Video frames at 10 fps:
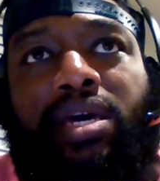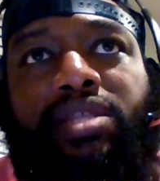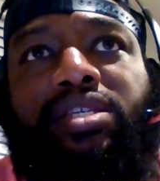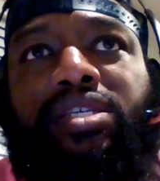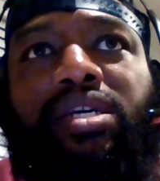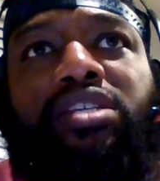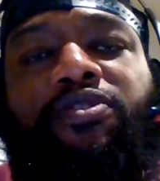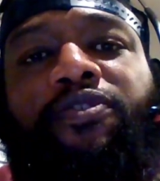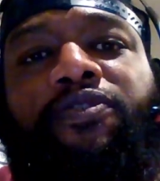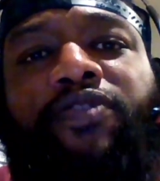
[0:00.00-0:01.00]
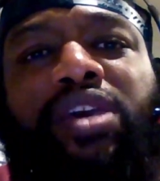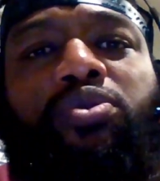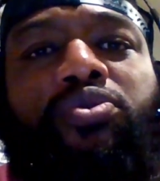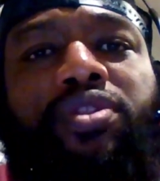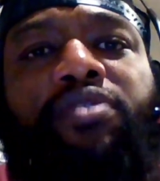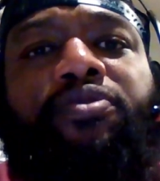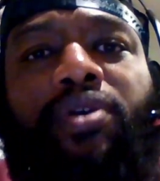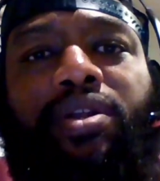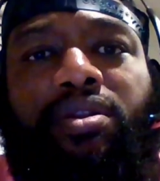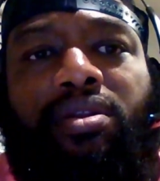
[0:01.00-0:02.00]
This does feel different.